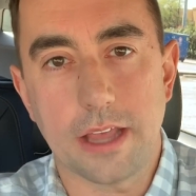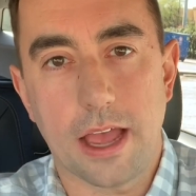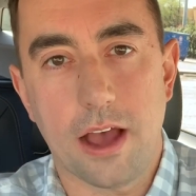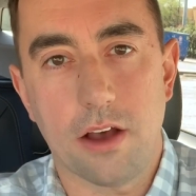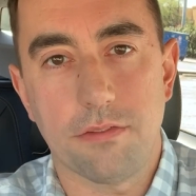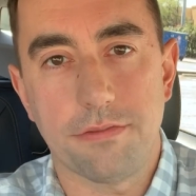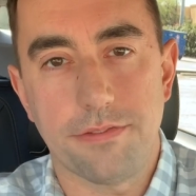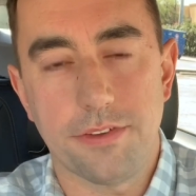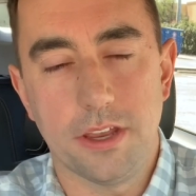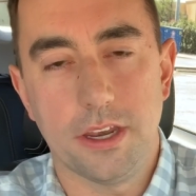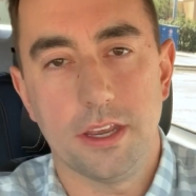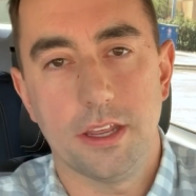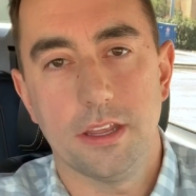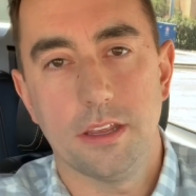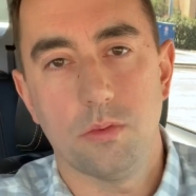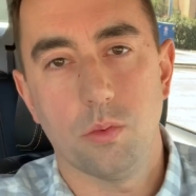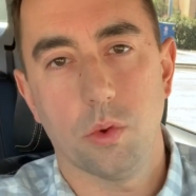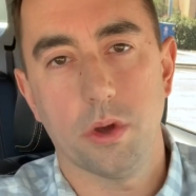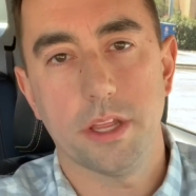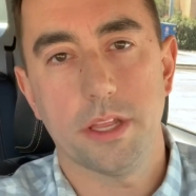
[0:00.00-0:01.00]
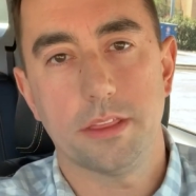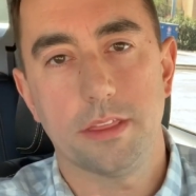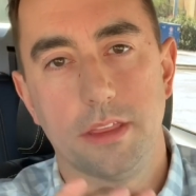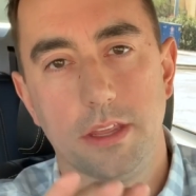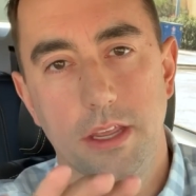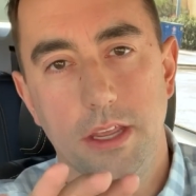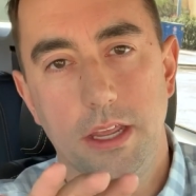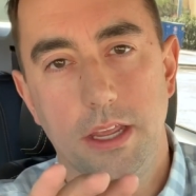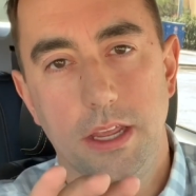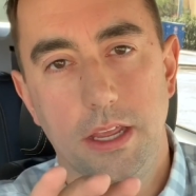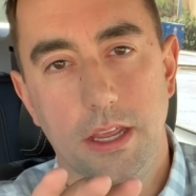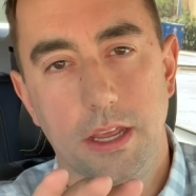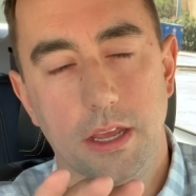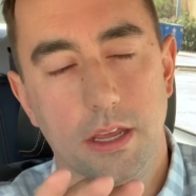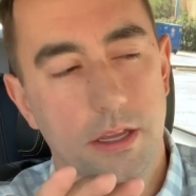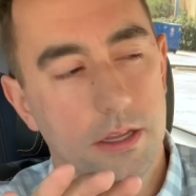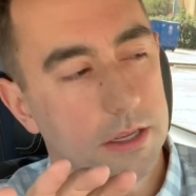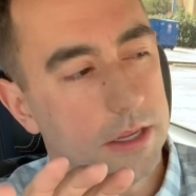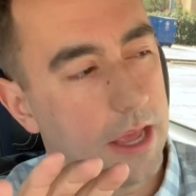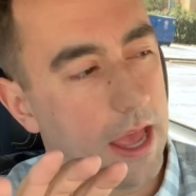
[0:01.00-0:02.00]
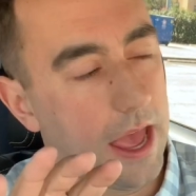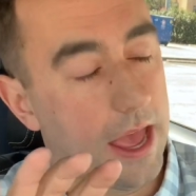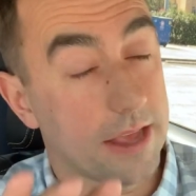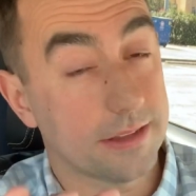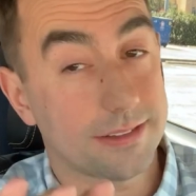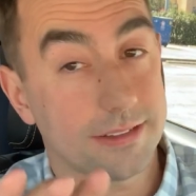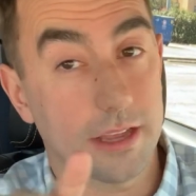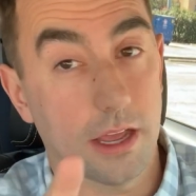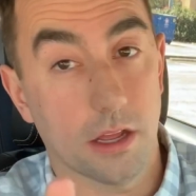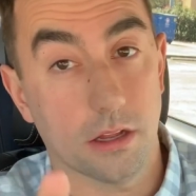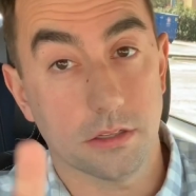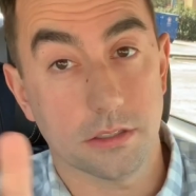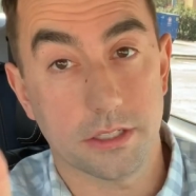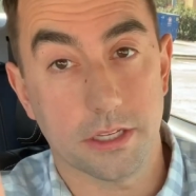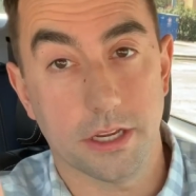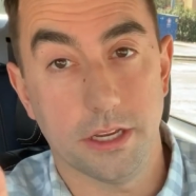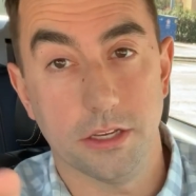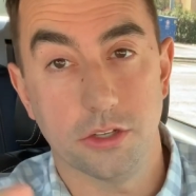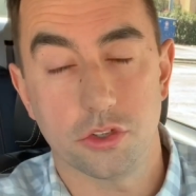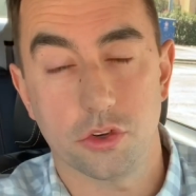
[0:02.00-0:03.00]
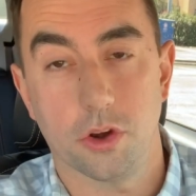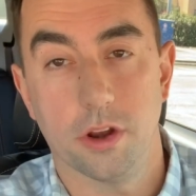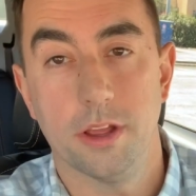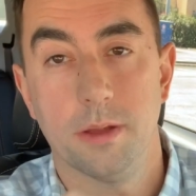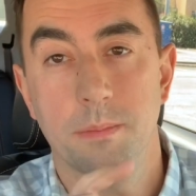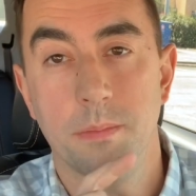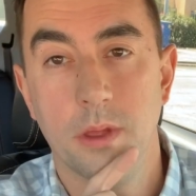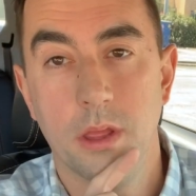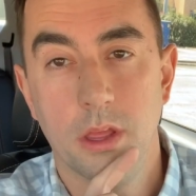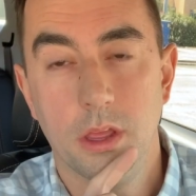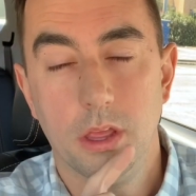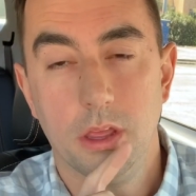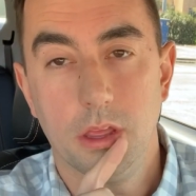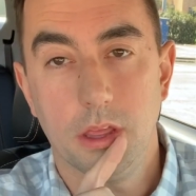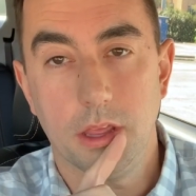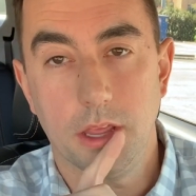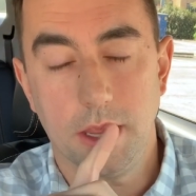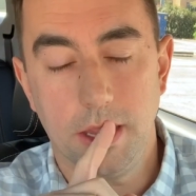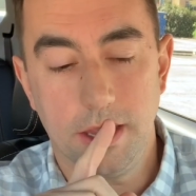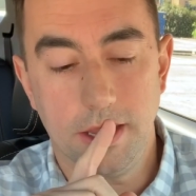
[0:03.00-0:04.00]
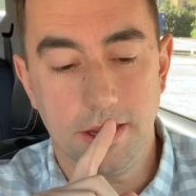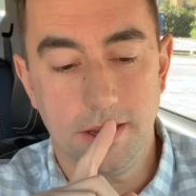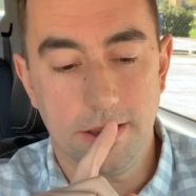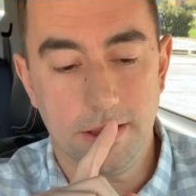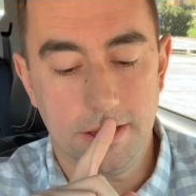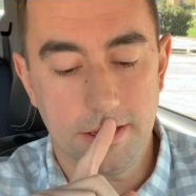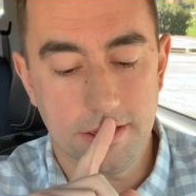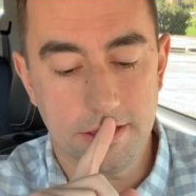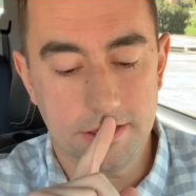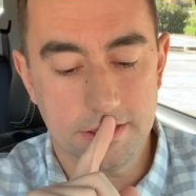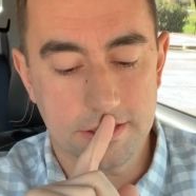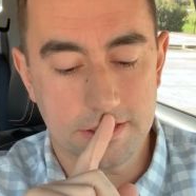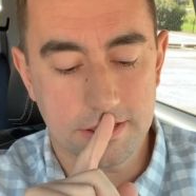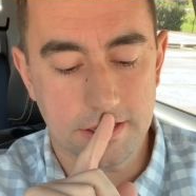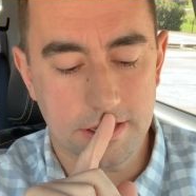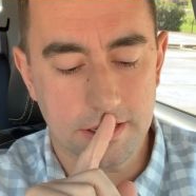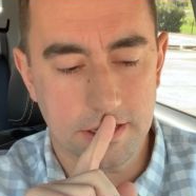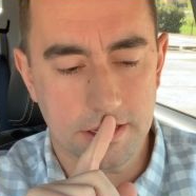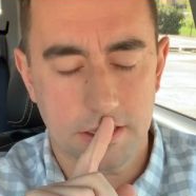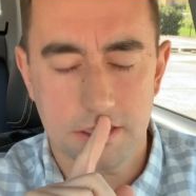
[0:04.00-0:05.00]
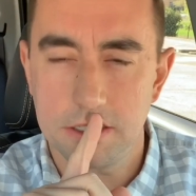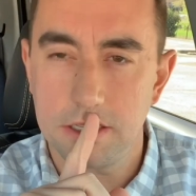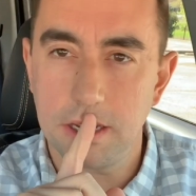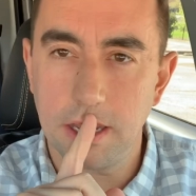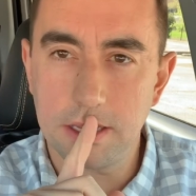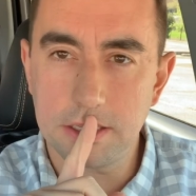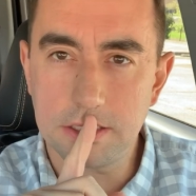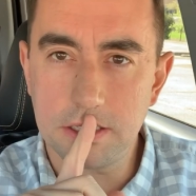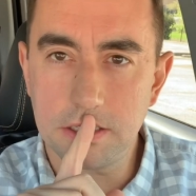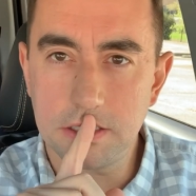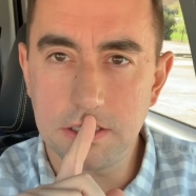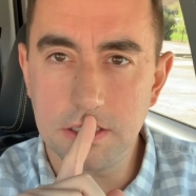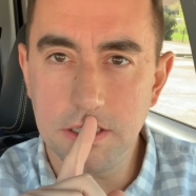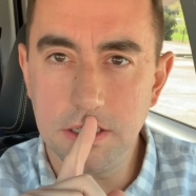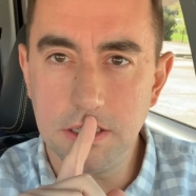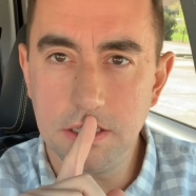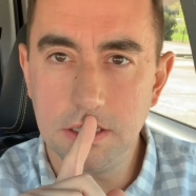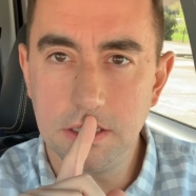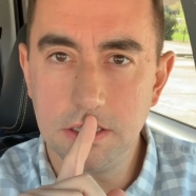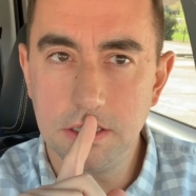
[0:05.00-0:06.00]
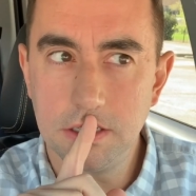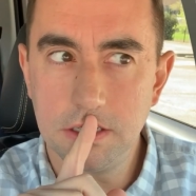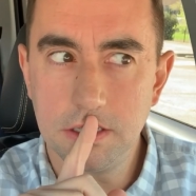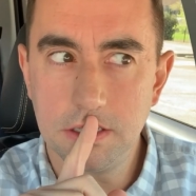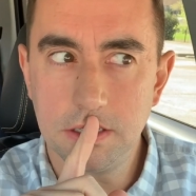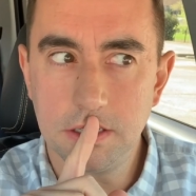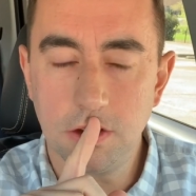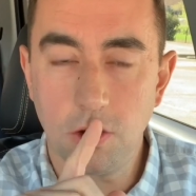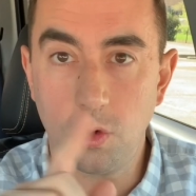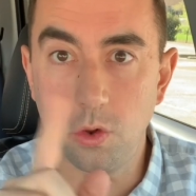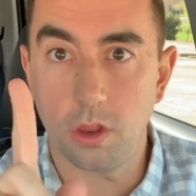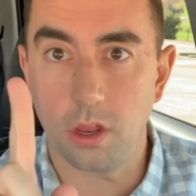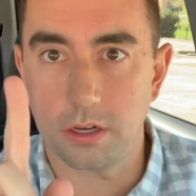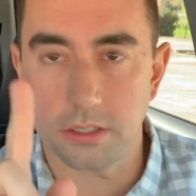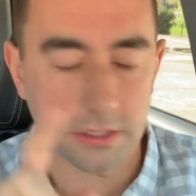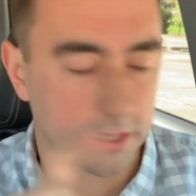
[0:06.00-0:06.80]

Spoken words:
outfitted with the SLT trim. It is it SLT? Hold on a